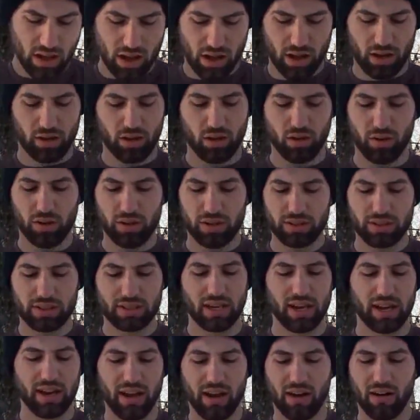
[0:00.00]
and go
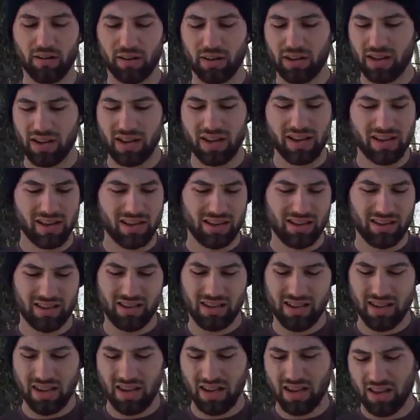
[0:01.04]
inside out.
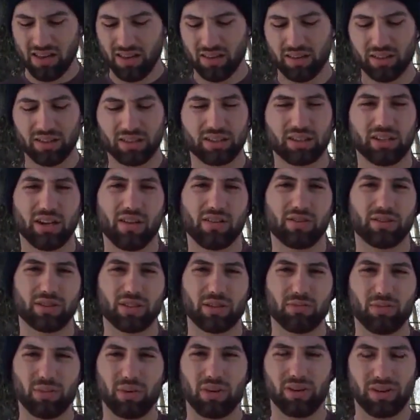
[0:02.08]
There's another
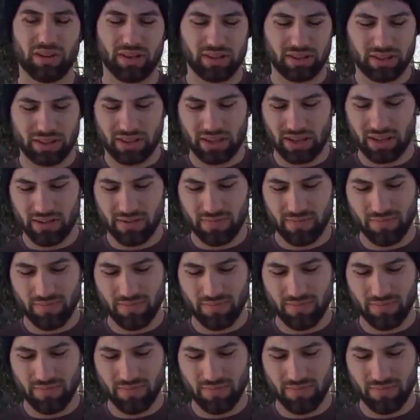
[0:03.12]
zipper on the inside,